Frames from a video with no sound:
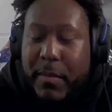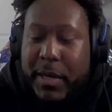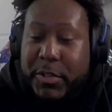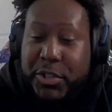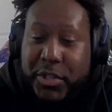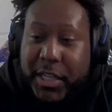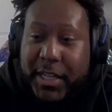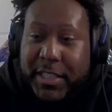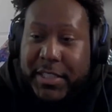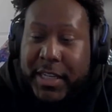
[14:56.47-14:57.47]
He was drinking
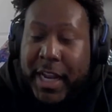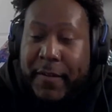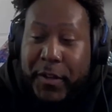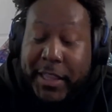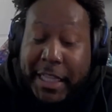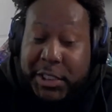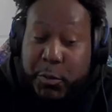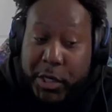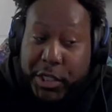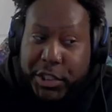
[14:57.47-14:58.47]
that shit, and I feel like they just
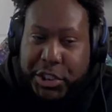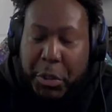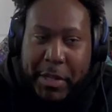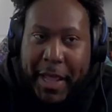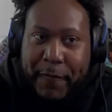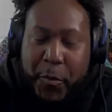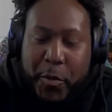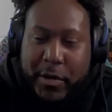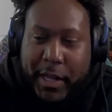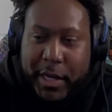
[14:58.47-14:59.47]
wouldn't show that
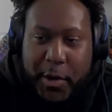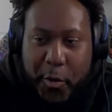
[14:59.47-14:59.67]
for like no